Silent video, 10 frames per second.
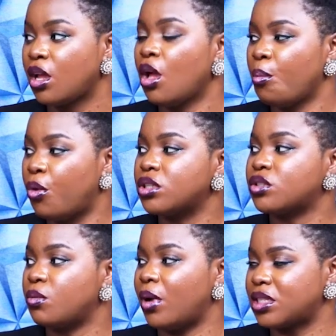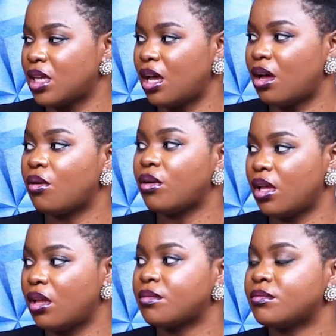But no matter,
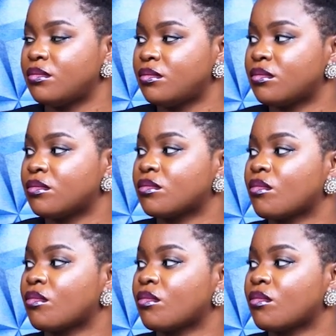we don't know